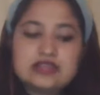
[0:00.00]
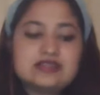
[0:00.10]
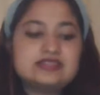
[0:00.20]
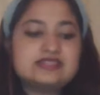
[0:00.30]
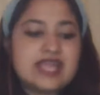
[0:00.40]

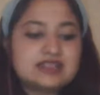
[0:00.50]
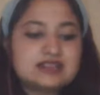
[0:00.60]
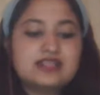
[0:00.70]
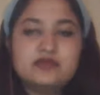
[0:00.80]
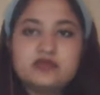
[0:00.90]
the
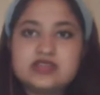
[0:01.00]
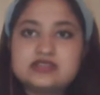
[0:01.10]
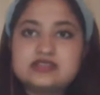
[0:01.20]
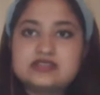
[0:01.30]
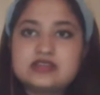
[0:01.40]
deathly
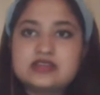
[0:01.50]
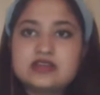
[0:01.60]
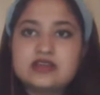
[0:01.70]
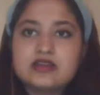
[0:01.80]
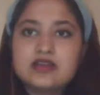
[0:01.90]
mist
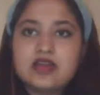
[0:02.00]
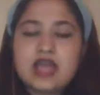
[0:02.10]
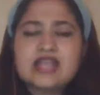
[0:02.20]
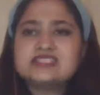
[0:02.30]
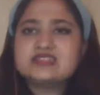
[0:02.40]

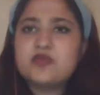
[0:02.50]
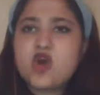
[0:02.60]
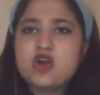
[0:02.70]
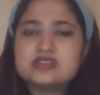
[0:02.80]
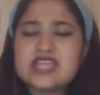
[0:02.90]
had
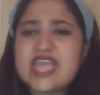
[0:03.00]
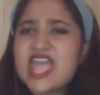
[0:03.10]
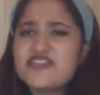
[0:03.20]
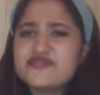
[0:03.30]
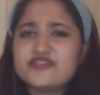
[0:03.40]
smogged
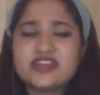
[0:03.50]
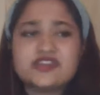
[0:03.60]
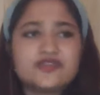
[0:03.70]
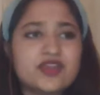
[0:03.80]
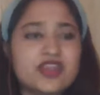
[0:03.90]

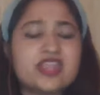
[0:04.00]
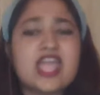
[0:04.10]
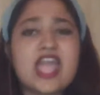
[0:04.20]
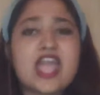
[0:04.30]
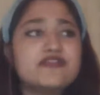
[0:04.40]
every
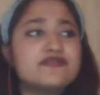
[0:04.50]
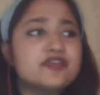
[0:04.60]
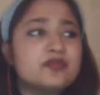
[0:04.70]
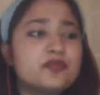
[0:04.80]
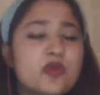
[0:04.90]
tree,
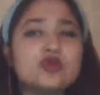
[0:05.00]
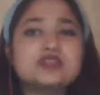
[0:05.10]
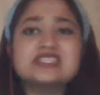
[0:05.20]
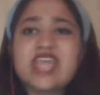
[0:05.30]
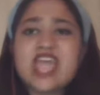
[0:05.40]
every
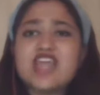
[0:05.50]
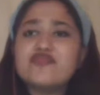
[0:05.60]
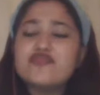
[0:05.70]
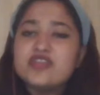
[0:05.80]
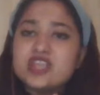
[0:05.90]
post,
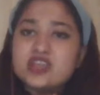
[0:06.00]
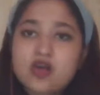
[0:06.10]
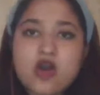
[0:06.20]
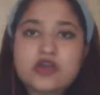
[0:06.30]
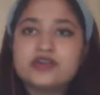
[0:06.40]
every
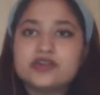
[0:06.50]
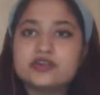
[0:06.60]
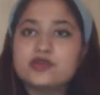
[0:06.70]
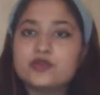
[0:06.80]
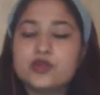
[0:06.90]

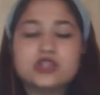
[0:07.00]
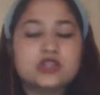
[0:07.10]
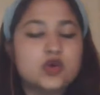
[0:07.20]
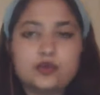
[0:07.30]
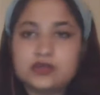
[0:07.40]
corner with
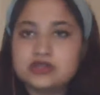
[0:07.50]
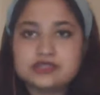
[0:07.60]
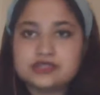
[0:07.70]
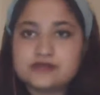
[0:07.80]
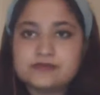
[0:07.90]
no
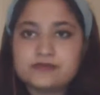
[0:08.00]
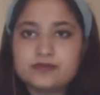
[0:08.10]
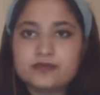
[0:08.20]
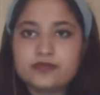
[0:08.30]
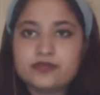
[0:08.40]
mercy.
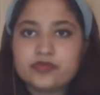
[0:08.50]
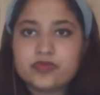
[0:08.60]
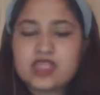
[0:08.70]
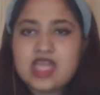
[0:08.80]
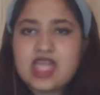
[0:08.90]

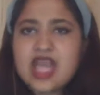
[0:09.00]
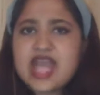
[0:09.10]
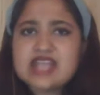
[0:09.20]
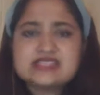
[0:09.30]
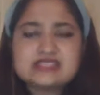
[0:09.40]

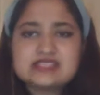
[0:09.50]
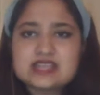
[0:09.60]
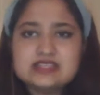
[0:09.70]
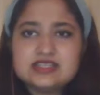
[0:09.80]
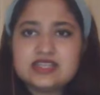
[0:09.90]
And
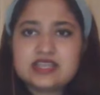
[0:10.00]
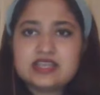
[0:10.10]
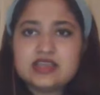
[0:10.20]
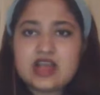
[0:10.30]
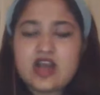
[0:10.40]

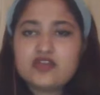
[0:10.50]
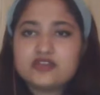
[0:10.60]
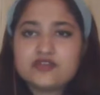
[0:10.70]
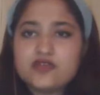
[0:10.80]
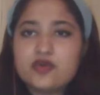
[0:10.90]
suddenly, out
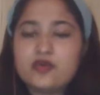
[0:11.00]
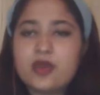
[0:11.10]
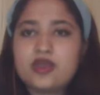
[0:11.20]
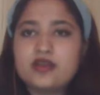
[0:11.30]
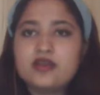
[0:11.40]
of
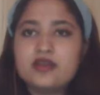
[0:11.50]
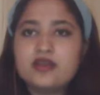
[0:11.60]
nowhere,